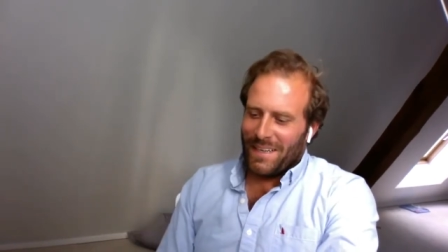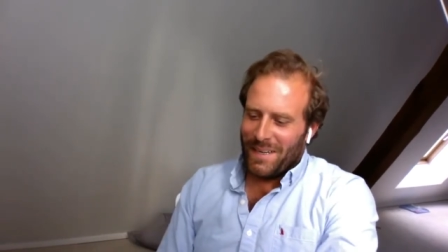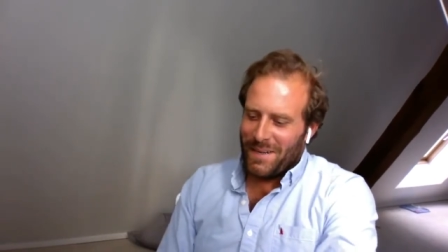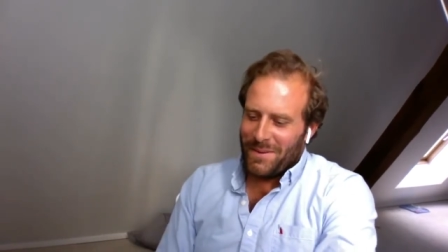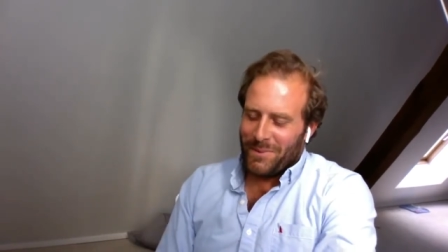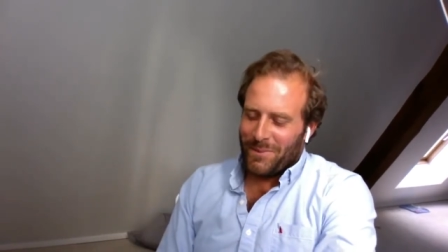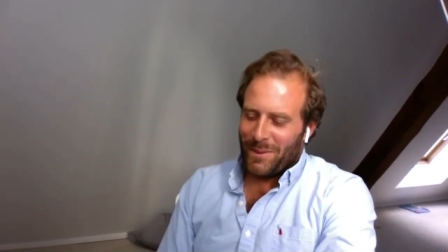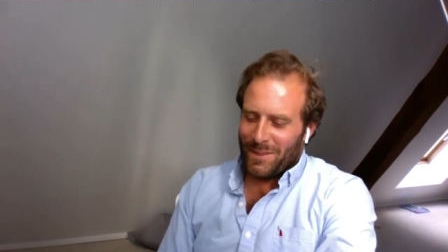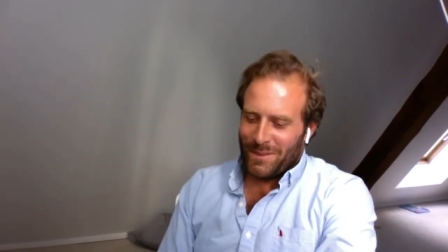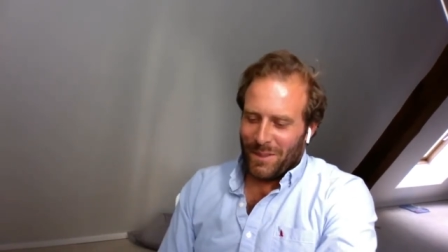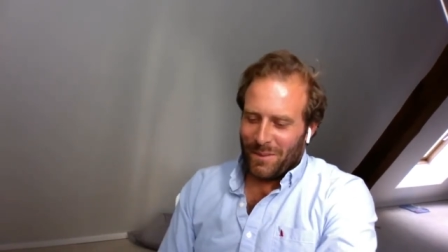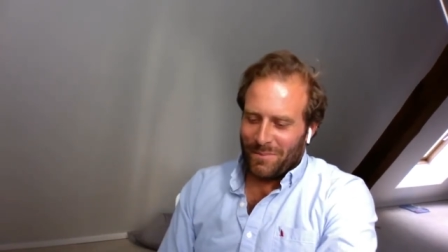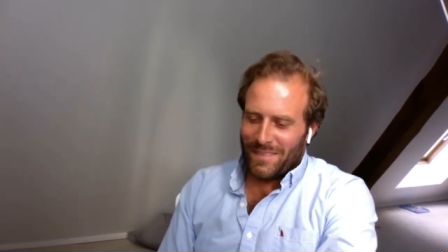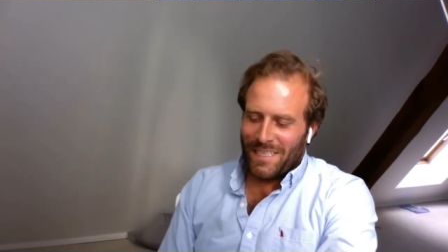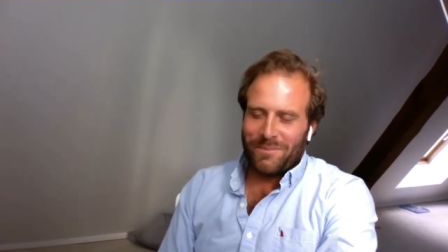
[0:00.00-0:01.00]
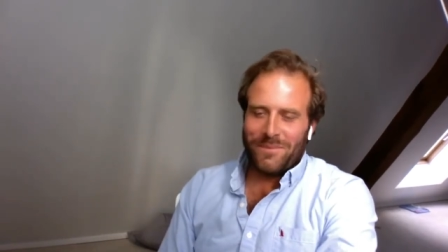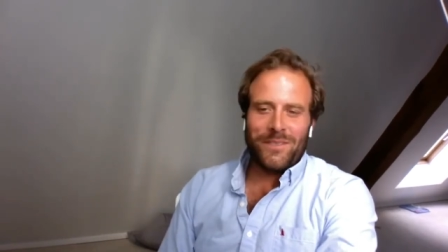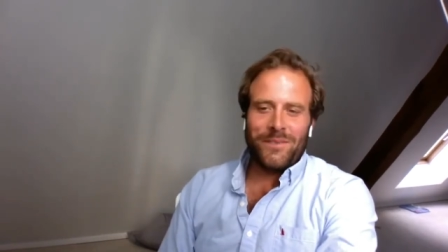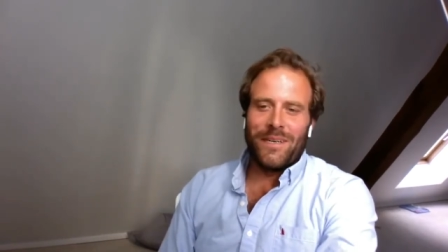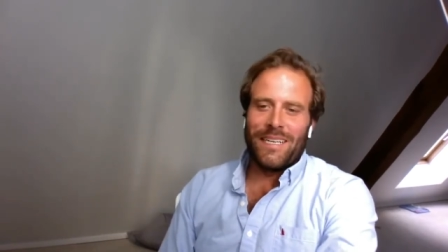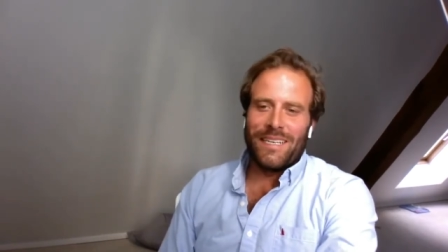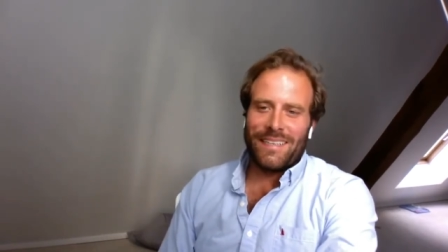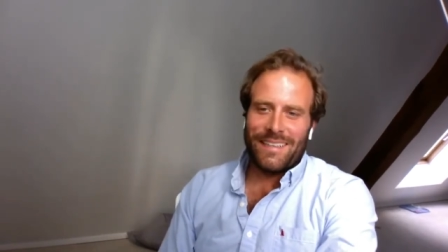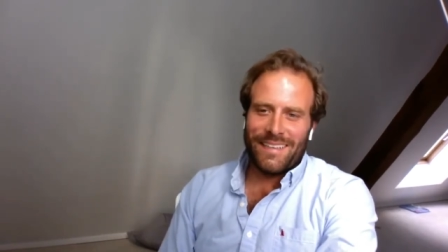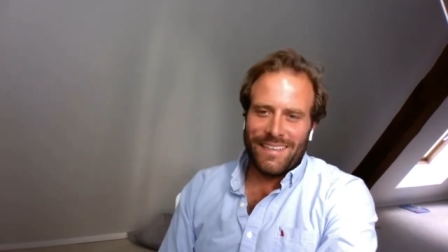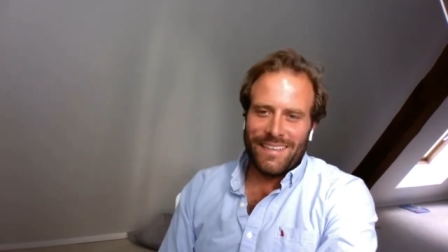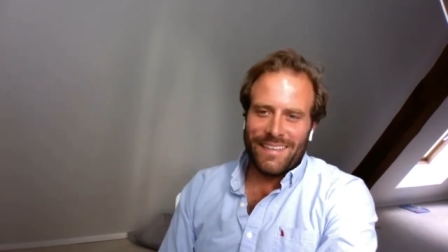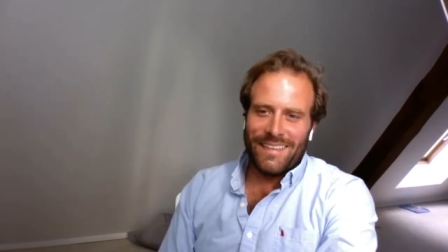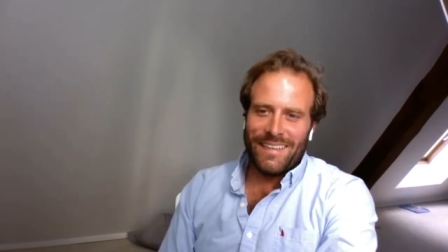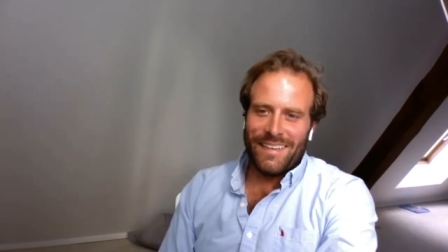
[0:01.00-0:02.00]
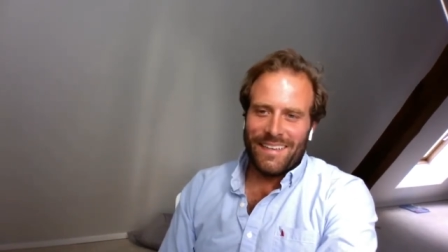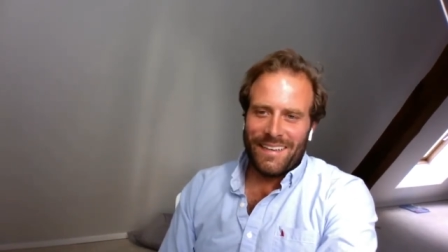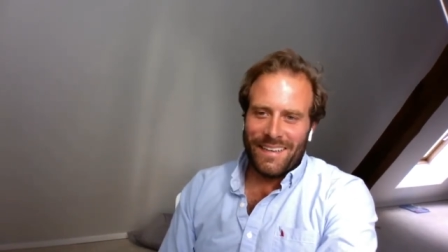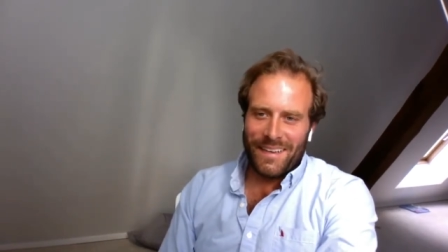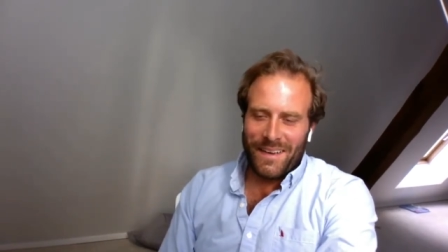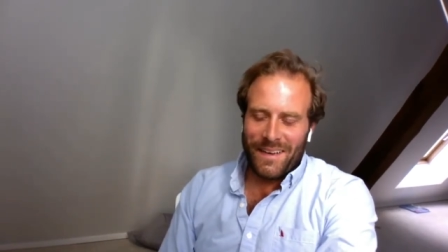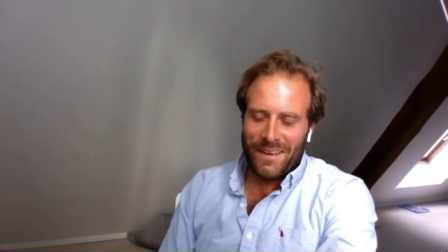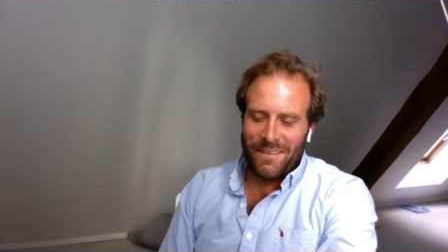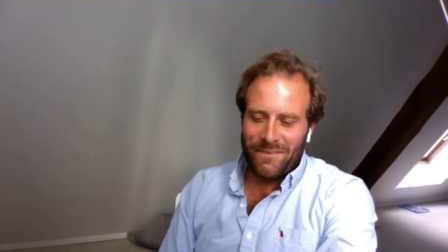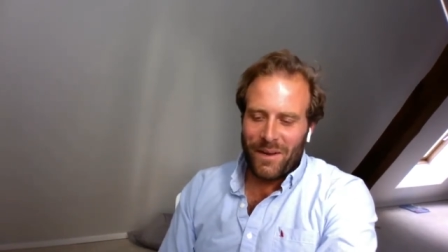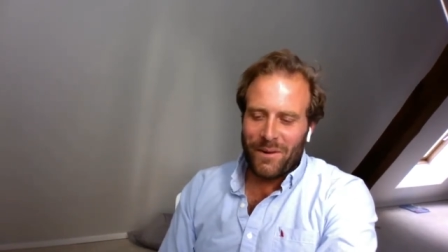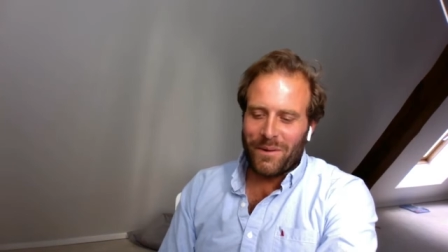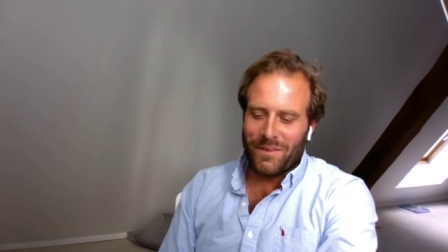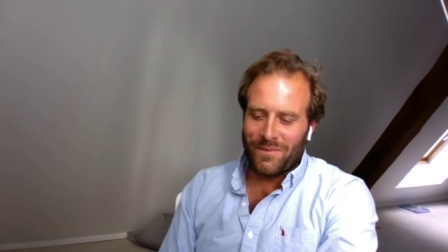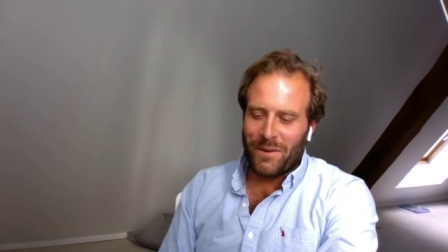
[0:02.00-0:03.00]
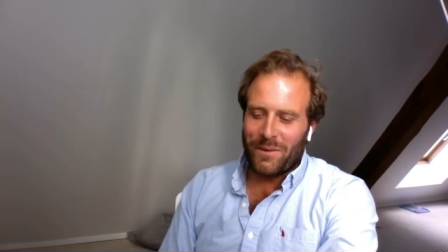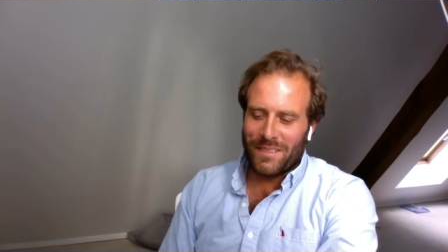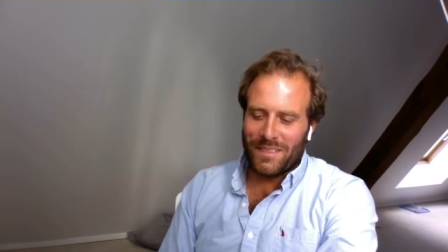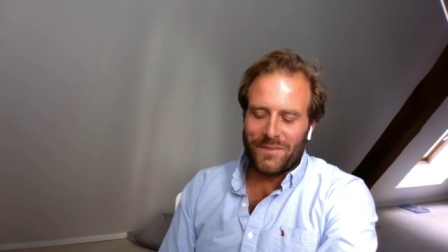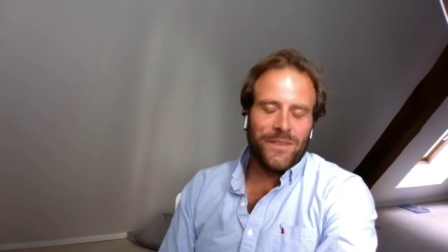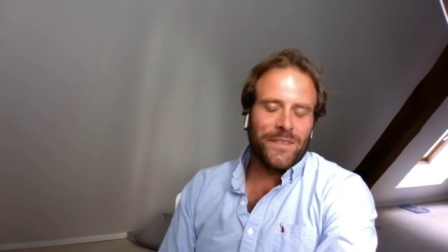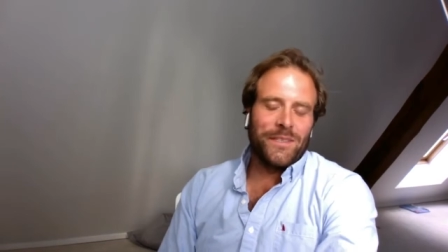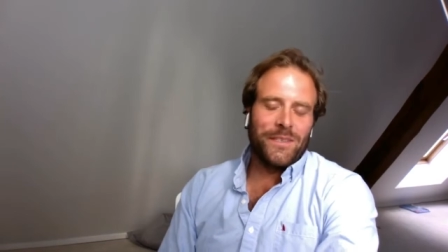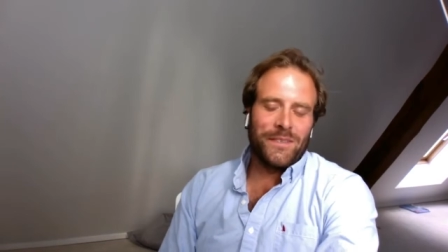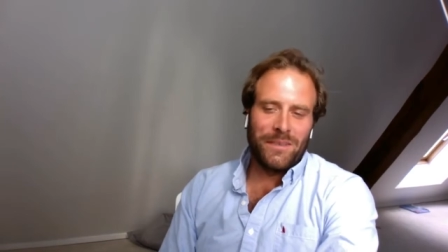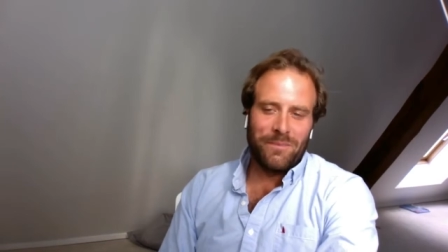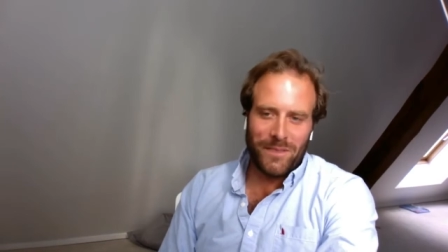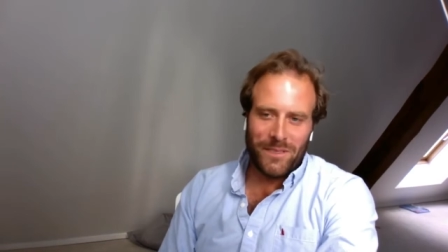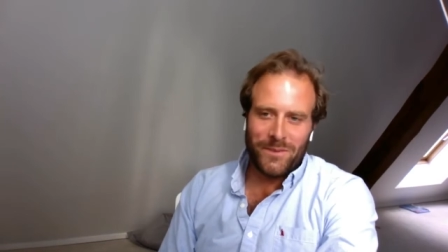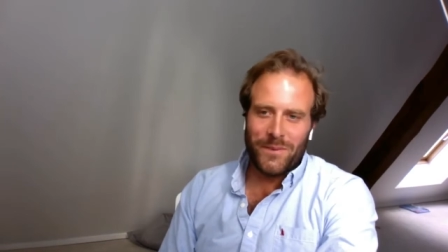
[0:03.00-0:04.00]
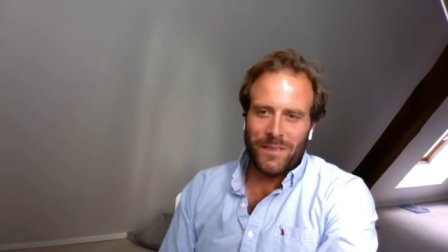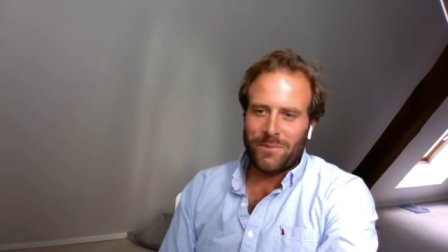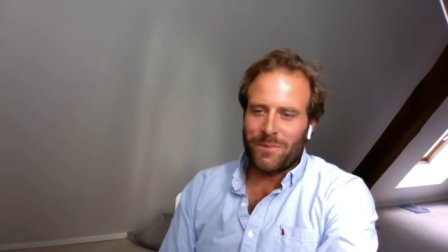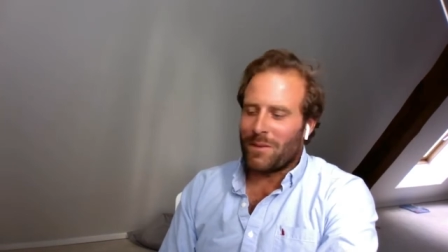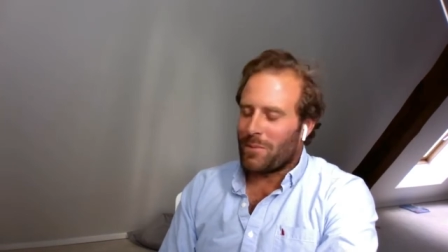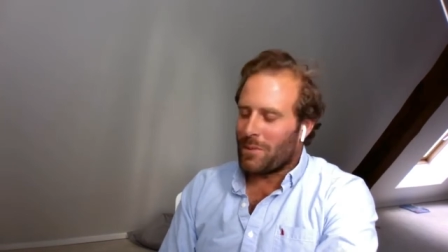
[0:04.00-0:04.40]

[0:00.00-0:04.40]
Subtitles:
Was sometimes quite very difficult in between,